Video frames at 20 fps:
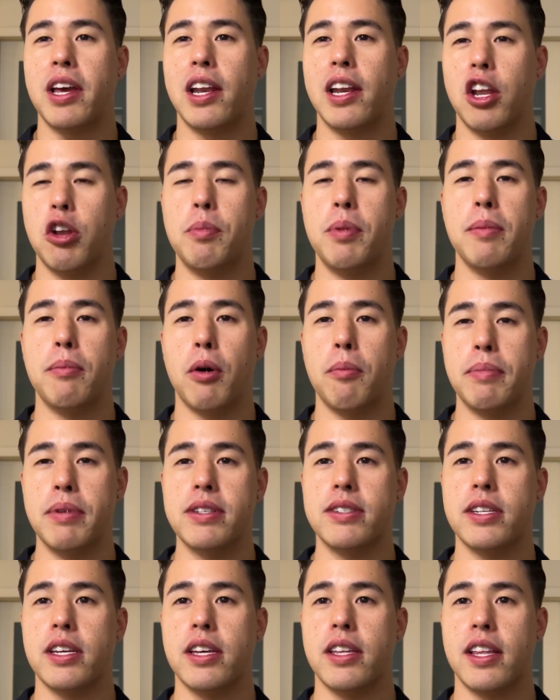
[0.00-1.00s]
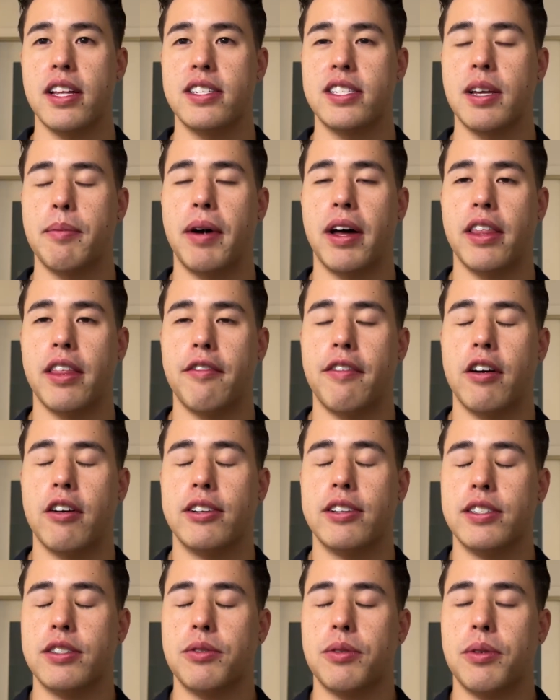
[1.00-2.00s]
a little bit more busy than some other founders as